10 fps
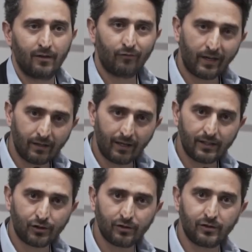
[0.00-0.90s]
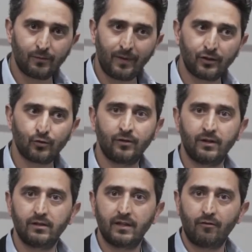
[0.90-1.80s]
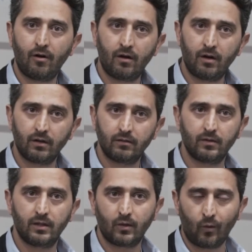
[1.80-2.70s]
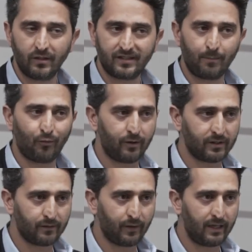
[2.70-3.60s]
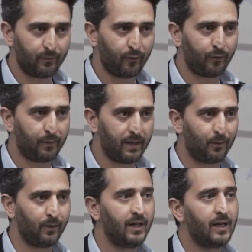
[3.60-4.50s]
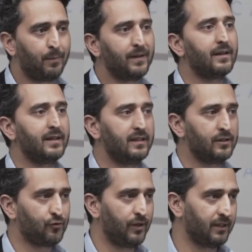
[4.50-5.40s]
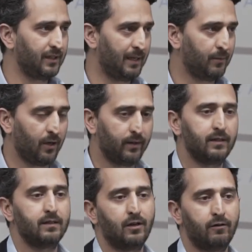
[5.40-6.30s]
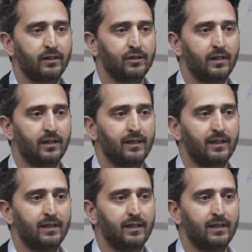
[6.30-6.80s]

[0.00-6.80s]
regulation to make sure that there are quality products available for people, but that the industry can keep going in the direction that